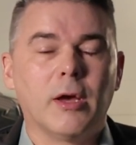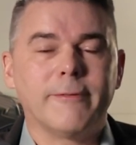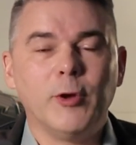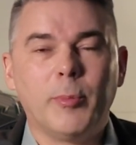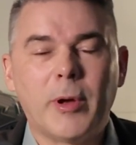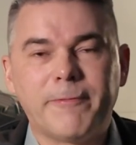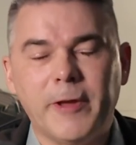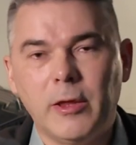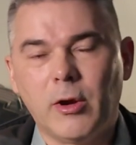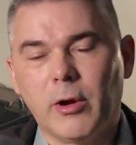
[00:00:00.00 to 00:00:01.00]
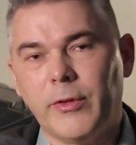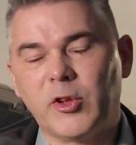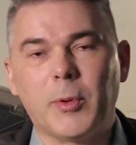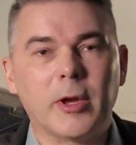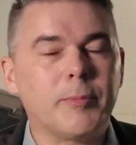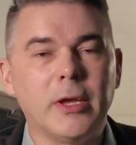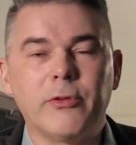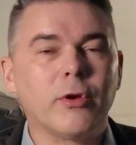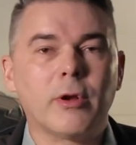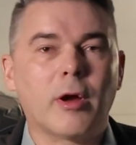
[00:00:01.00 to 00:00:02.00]
Fuel pump failure on this bike
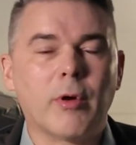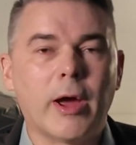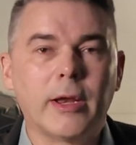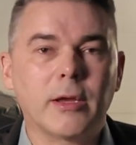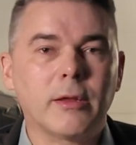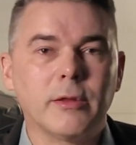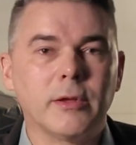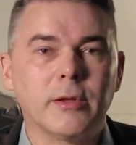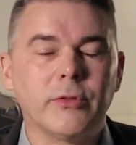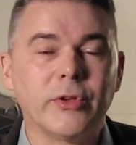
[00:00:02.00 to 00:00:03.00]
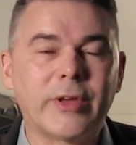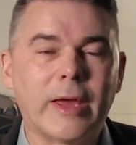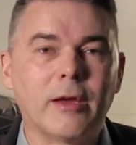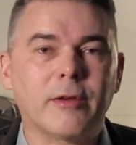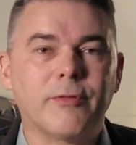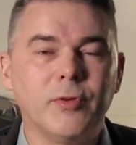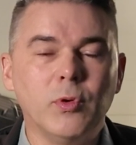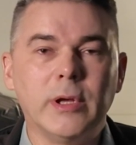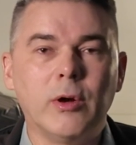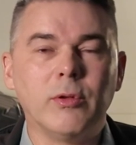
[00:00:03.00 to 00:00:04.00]
means you're not riding. The tank
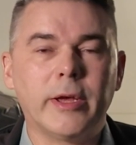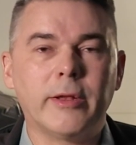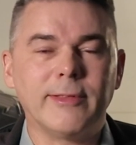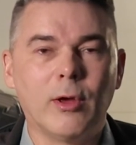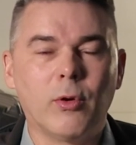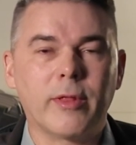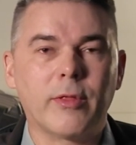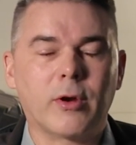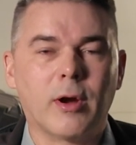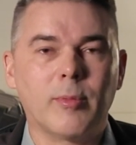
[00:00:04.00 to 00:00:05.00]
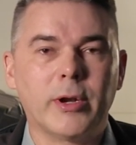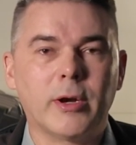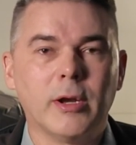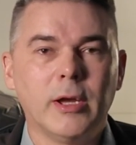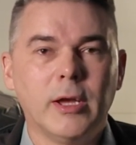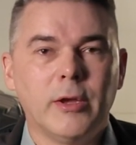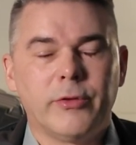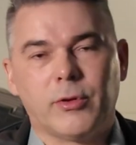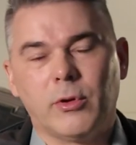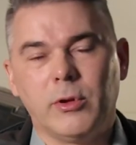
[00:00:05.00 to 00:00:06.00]
fuel outlet is lower than the carburetor,
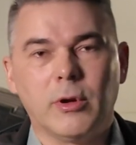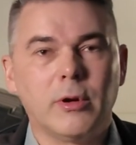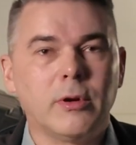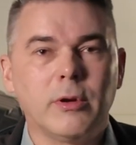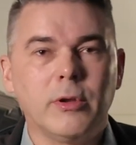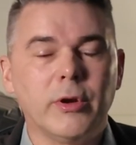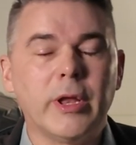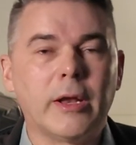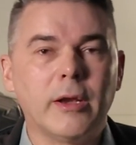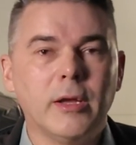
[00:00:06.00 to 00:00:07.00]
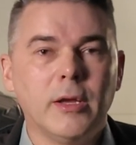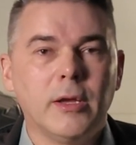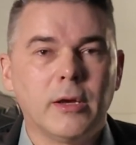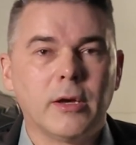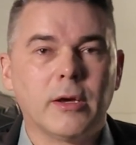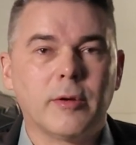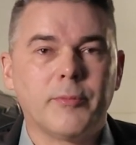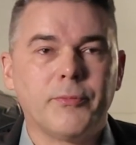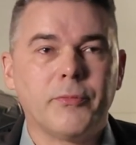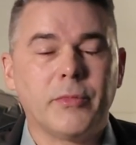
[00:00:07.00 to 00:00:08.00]
so you're done.
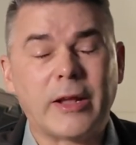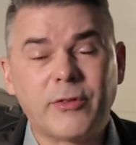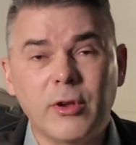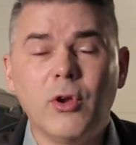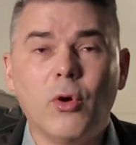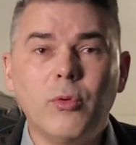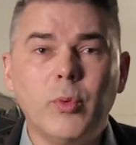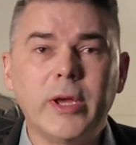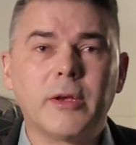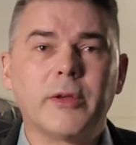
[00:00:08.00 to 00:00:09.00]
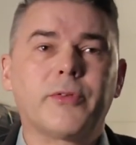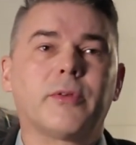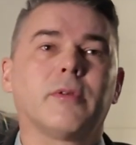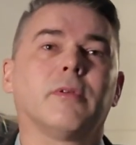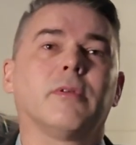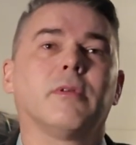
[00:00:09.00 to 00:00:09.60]
That's a known weakness.